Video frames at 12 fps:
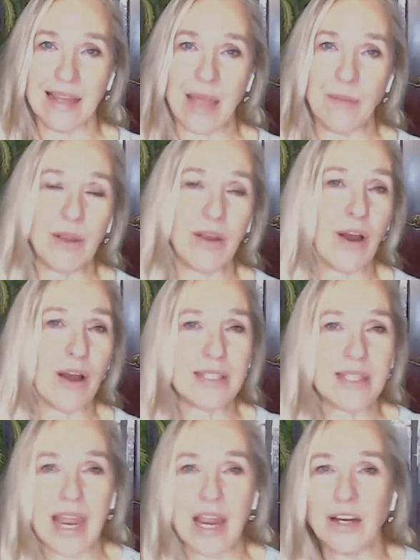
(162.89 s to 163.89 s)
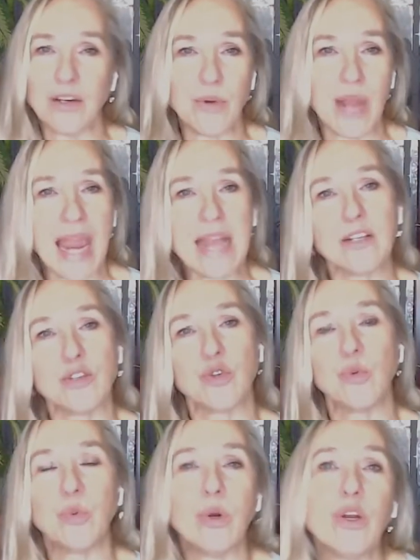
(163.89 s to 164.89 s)
And because they are created to
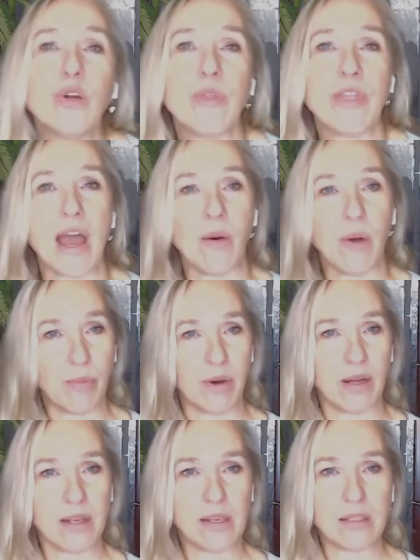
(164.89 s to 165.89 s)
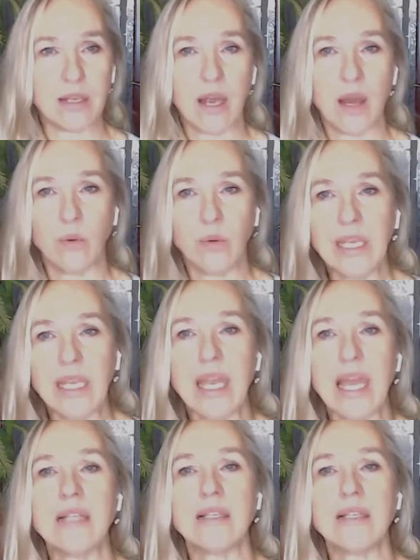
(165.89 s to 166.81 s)
work with our bodies, we can